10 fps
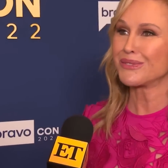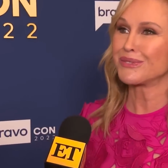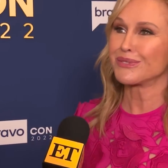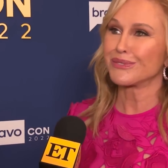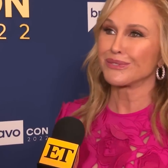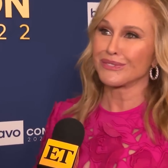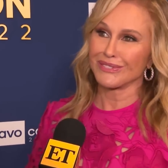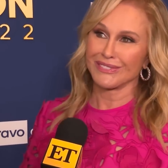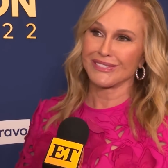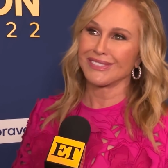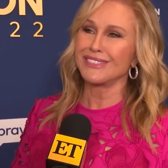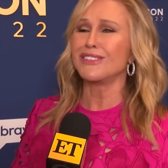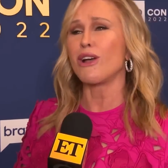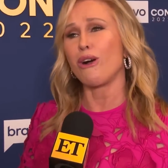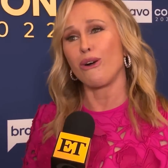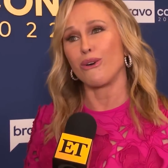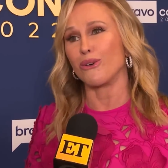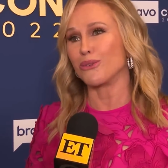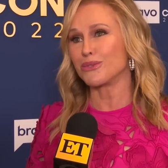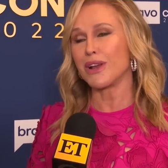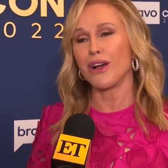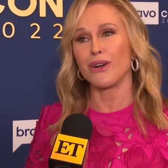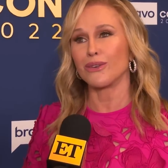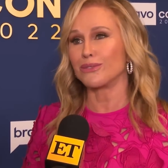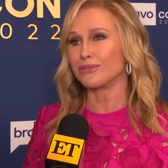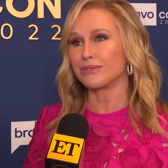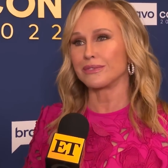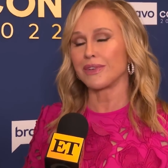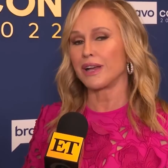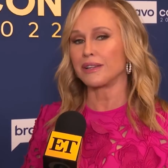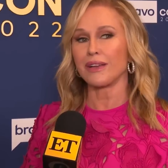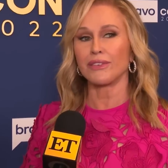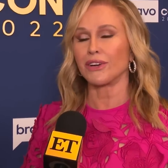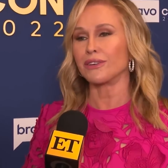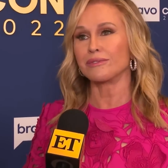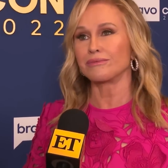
No jealousy there? No, no. I love her.